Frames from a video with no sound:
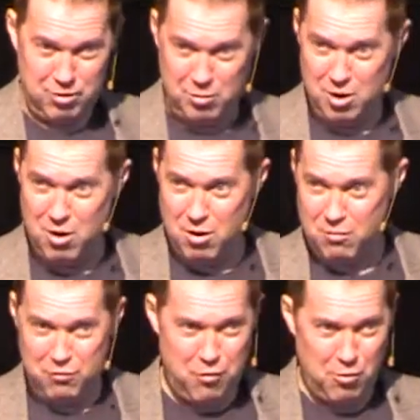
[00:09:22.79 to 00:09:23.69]
that we
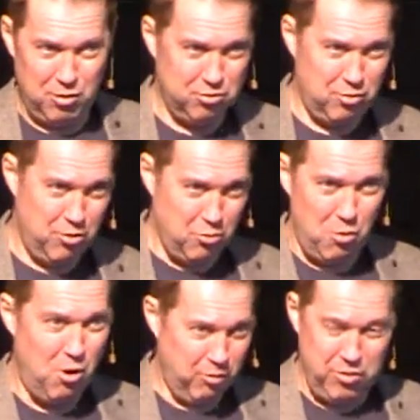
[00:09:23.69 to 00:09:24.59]
aren't focused on the
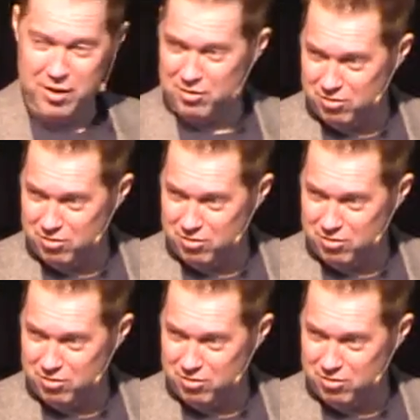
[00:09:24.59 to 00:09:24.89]
wrong things